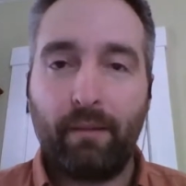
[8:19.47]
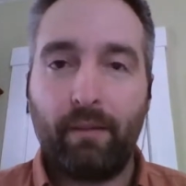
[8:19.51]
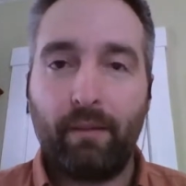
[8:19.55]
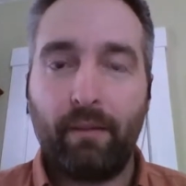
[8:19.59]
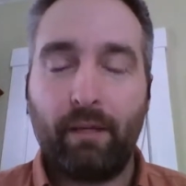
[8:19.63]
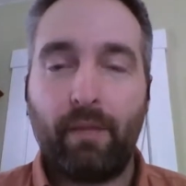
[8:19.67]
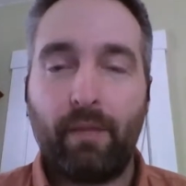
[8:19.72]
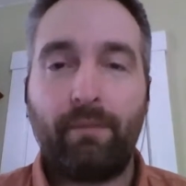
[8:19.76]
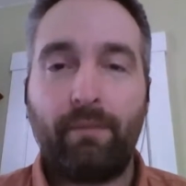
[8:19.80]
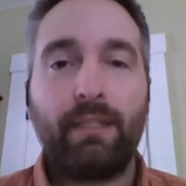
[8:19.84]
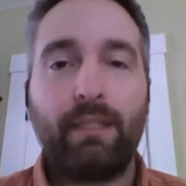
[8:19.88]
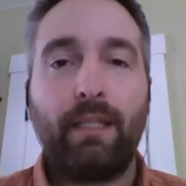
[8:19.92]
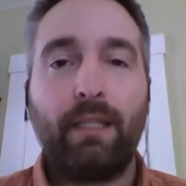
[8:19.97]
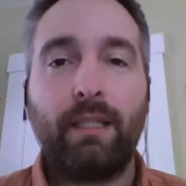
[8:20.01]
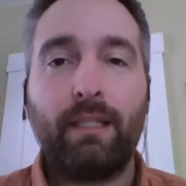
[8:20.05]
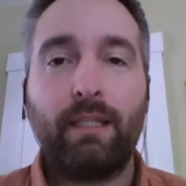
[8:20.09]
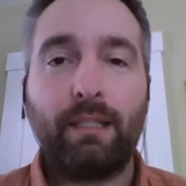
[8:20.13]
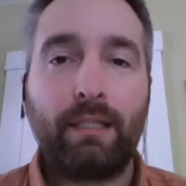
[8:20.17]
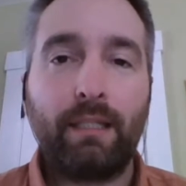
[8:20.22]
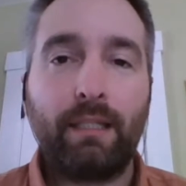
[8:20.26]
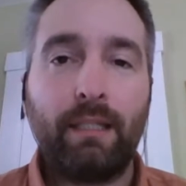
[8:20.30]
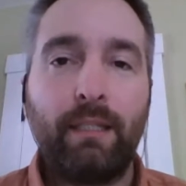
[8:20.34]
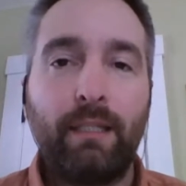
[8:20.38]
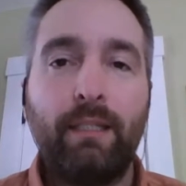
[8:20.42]

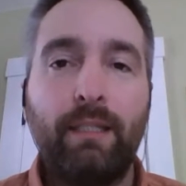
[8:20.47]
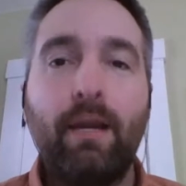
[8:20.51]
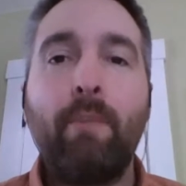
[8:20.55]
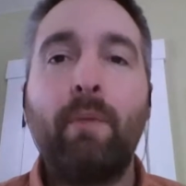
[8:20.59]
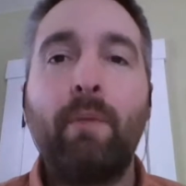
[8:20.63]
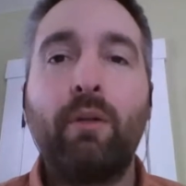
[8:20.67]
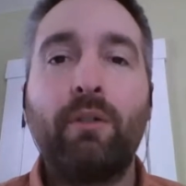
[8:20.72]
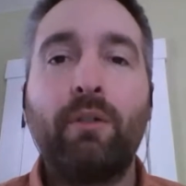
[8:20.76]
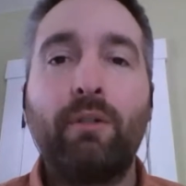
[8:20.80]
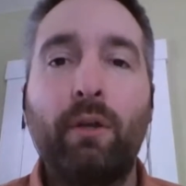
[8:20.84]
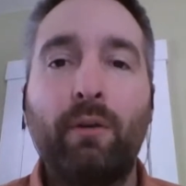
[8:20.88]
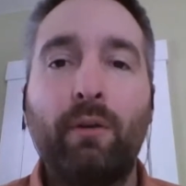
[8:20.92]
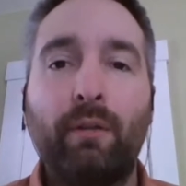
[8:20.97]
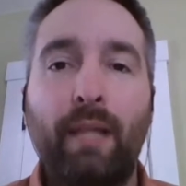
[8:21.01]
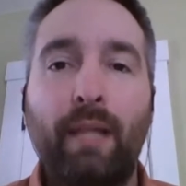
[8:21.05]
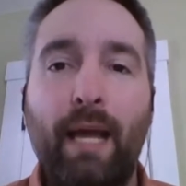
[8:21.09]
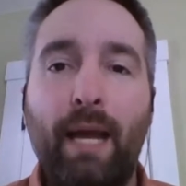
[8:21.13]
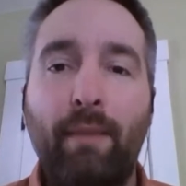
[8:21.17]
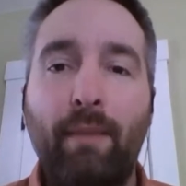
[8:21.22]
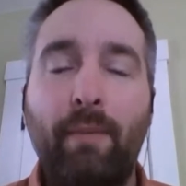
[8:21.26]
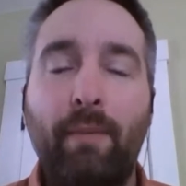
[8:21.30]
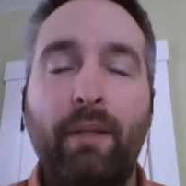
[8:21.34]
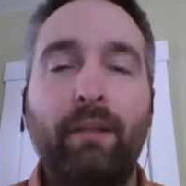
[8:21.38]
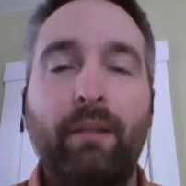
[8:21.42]
obviously the numbers don't
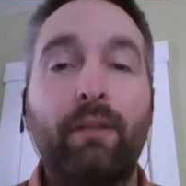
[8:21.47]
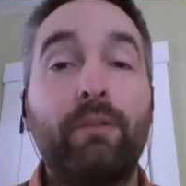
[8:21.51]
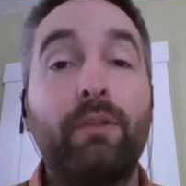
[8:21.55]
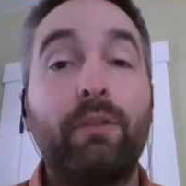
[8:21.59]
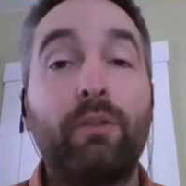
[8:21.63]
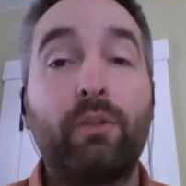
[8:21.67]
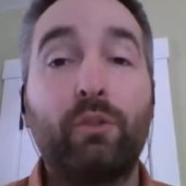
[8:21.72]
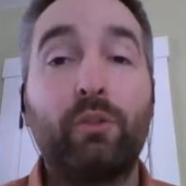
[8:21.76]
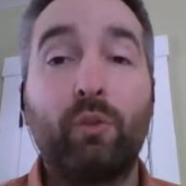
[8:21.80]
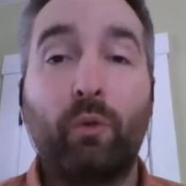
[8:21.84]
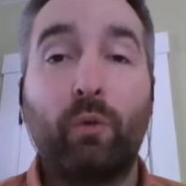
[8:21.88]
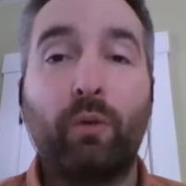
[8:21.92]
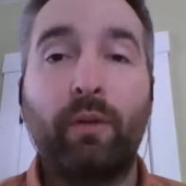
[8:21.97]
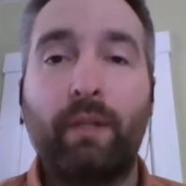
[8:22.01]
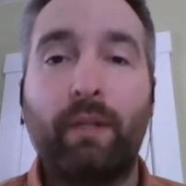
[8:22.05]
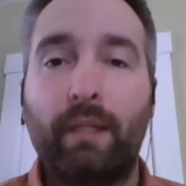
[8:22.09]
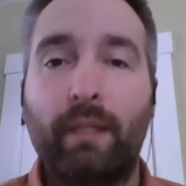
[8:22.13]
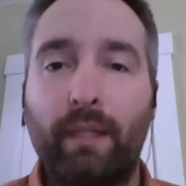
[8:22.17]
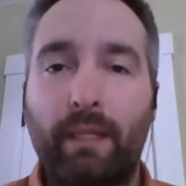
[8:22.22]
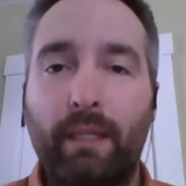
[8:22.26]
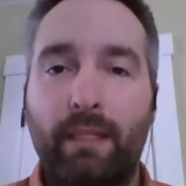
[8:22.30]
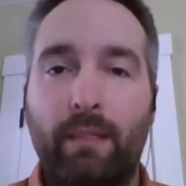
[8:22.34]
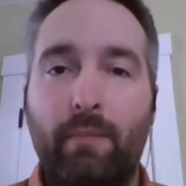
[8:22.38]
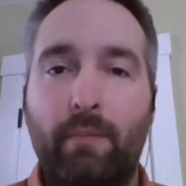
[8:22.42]
lie, but there's a story that
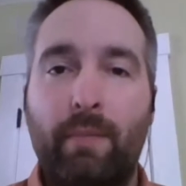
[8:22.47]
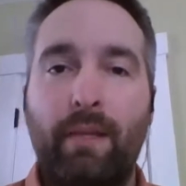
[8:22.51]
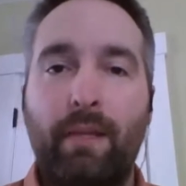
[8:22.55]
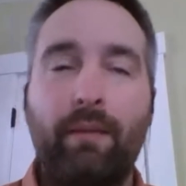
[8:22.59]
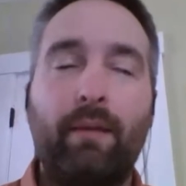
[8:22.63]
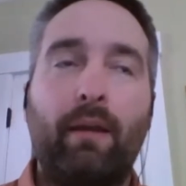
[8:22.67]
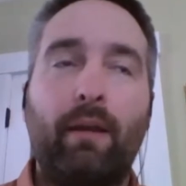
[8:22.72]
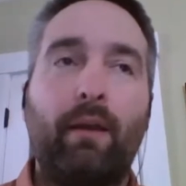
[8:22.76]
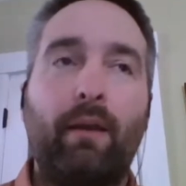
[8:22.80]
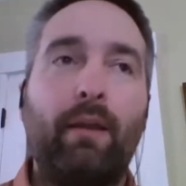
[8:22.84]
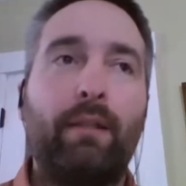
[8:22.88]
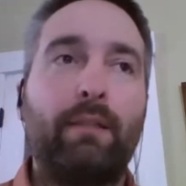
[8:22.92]
needs to be there.